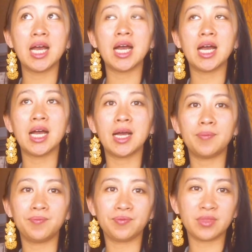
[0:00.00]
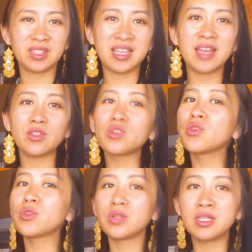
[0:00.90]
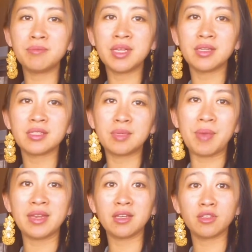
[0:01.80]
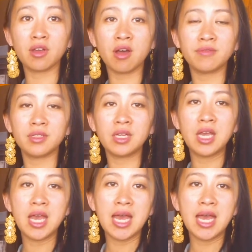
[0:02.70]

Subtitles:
10 to 13 minutes, depending on your oven,